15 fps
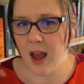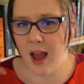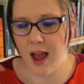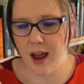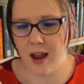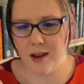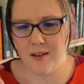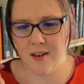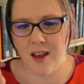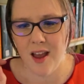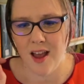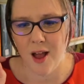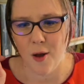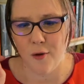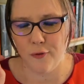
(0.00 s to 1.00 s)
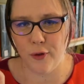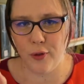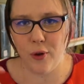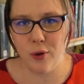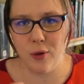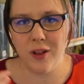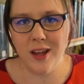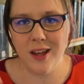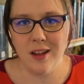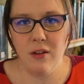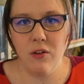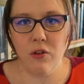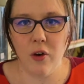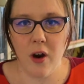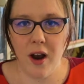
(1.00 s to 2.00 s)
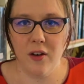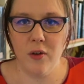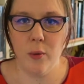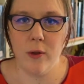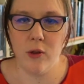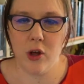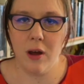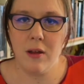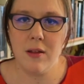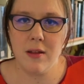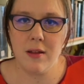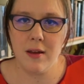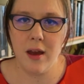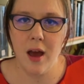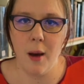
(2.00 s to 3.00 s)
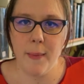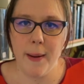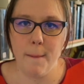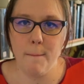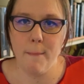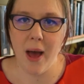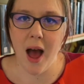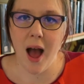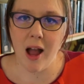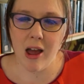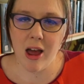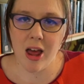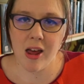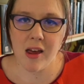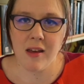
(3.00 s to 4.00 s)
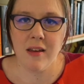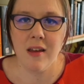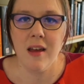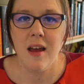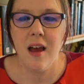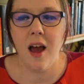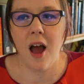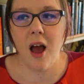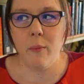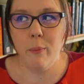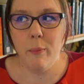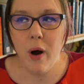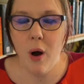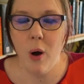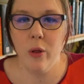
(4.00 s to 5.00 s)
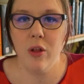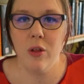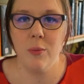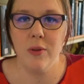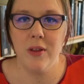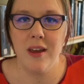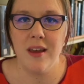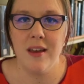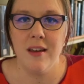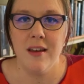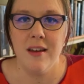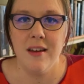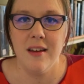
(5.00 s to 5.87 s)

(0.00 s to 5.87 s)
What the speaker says: And for those kids trying to adjust to coming back and possibly